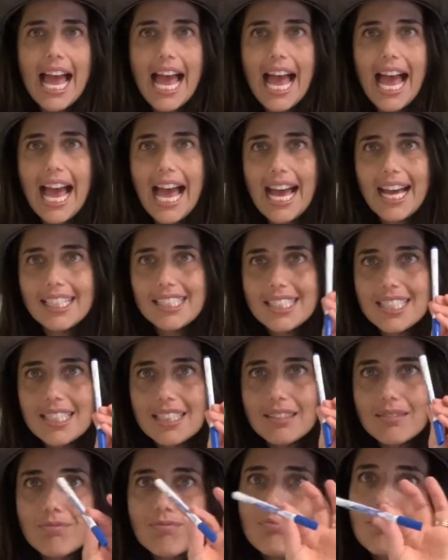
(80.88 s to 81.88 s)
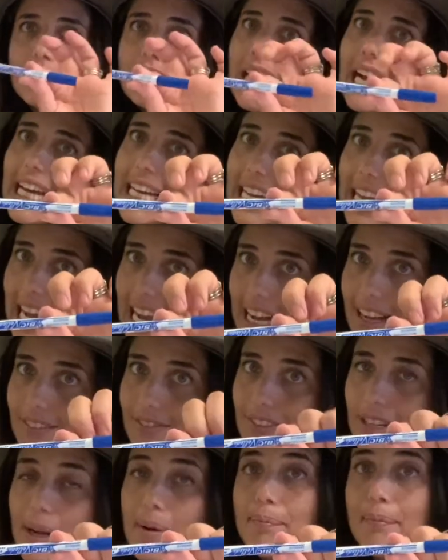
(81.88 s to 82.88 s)
And I have
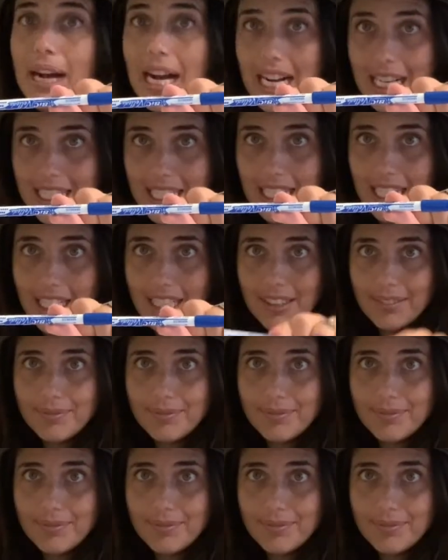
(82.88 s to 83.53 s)
a marker.